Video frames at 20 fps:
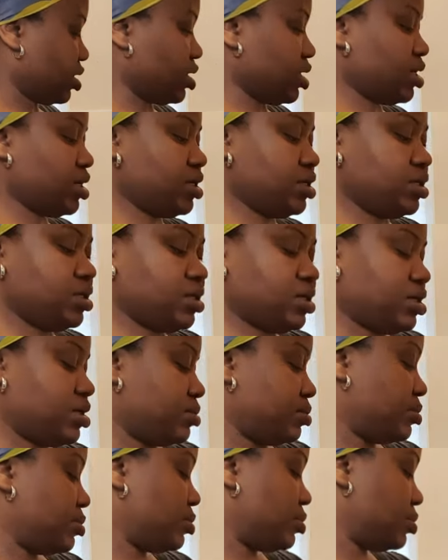and
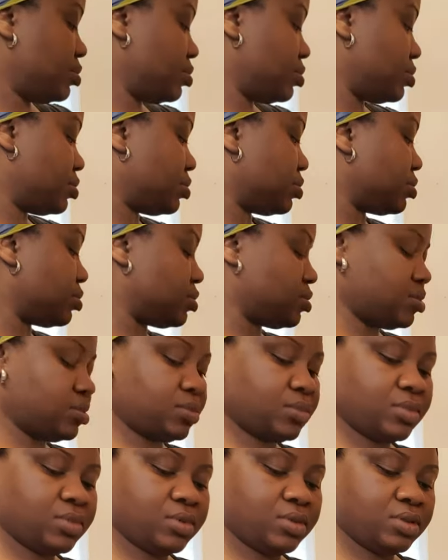then um,
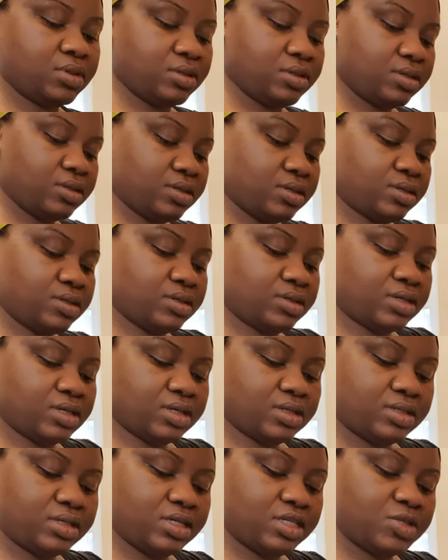another
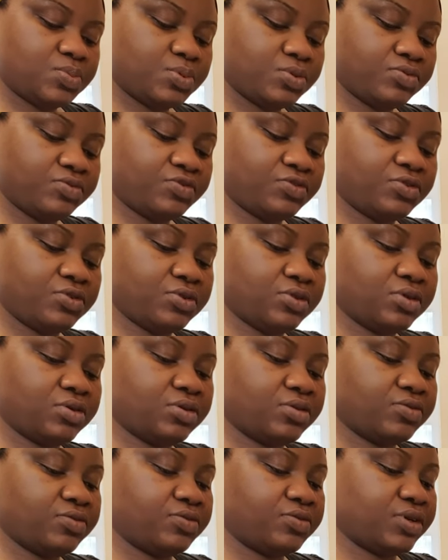teaspoonful
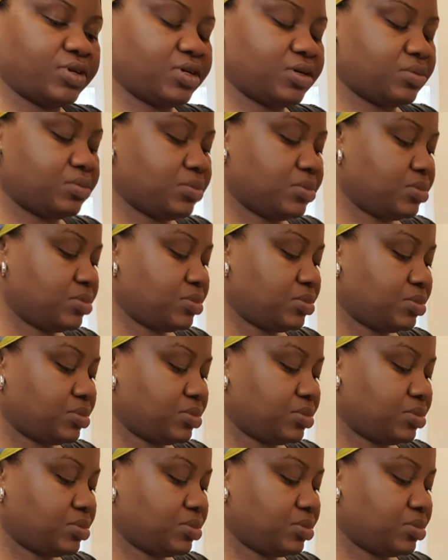of um,